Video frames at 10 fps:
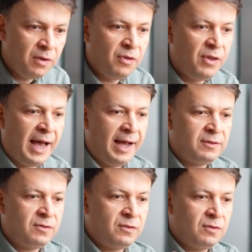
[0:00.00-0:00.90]

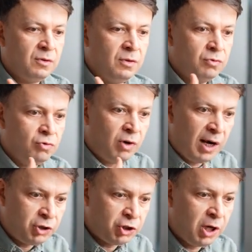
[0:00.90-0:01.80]
that
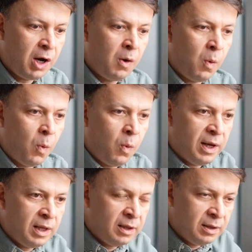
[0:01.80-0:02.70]
Russia
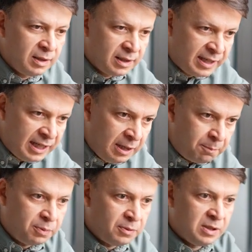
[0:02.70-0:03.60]
will keep